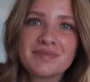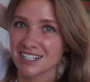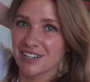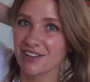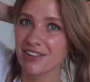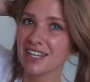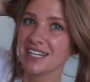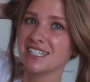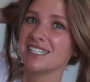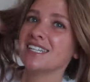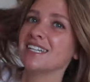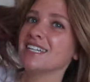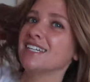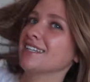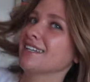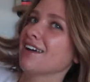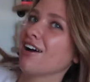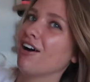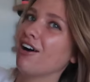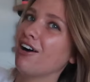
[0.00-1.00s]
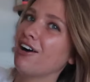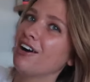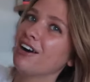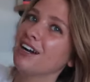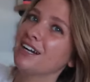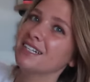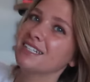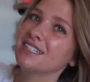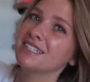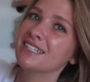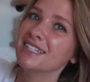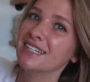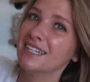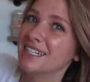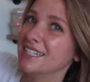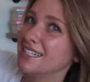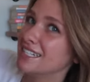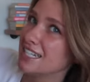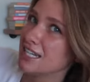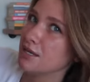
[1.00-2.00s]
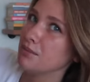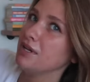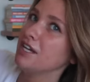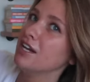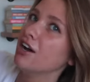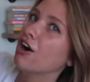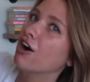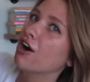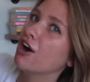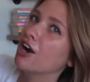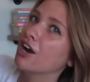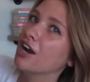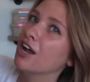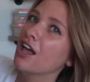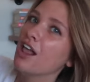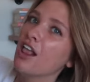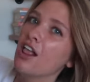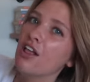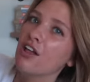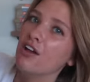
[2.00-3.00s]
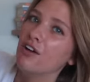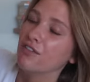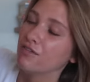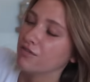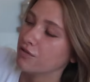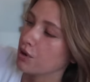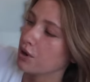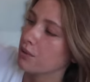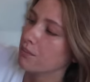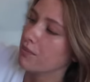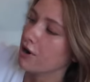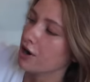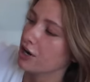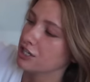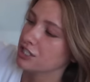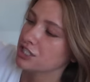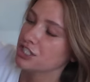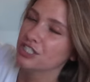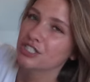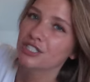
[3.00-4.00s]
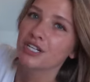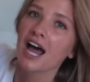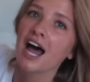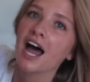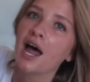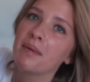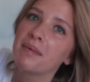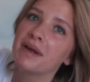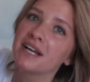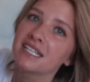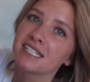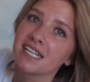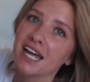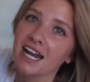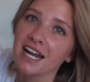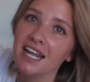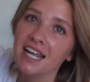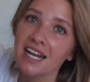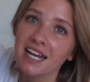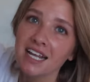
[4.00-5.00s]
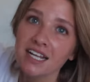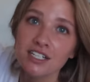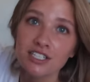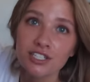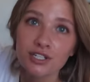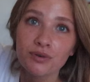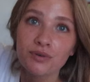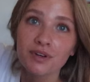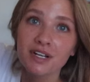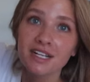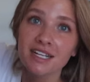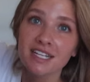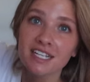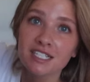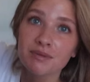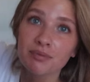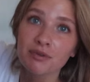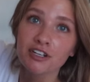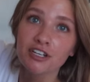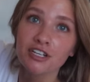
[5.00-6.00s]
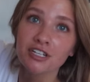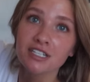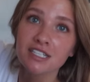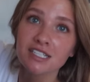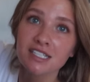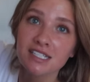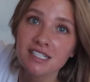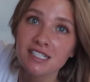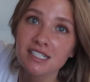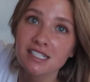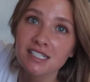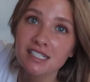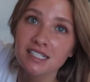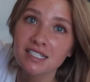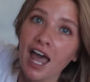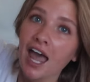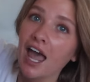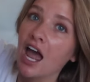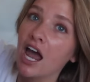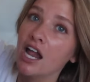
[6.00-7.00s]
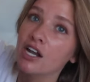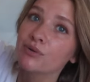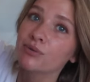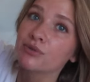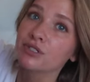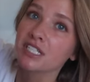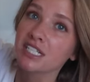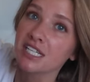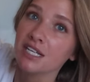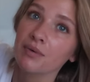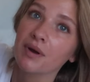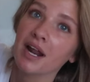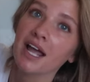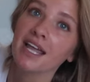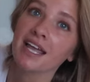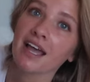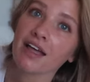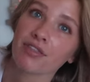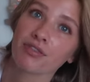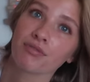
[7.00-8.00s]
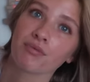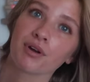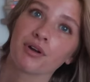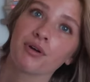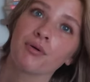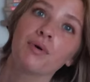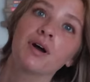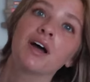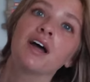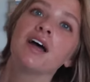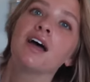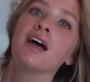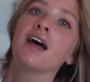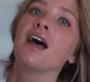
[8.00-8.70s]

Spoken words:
So this is our TBR for March. I'm excited to read these books and we'll see what I get through.